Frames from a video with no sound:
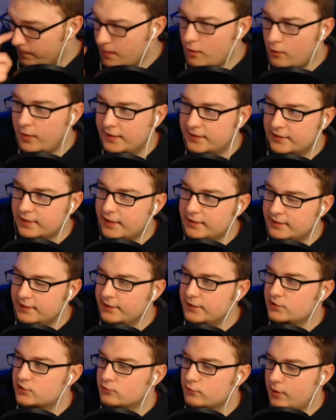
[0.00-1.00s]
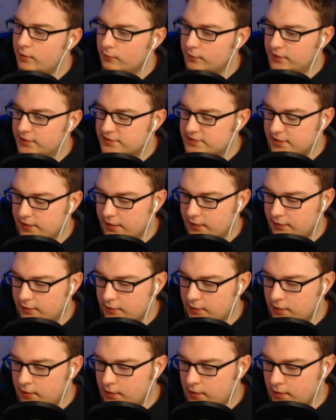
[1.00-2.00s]
No, I think he's right when he
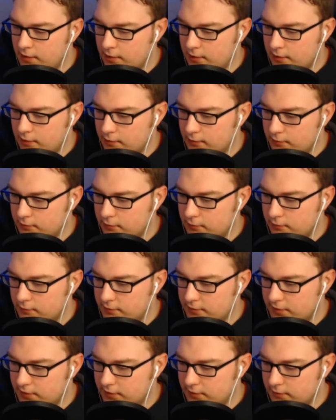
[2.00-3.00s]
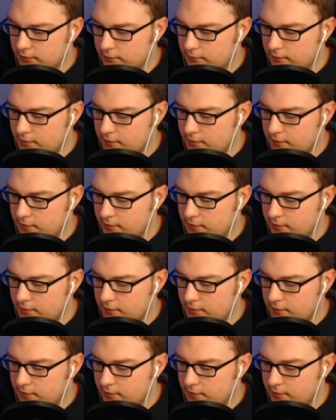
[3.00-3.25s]
said that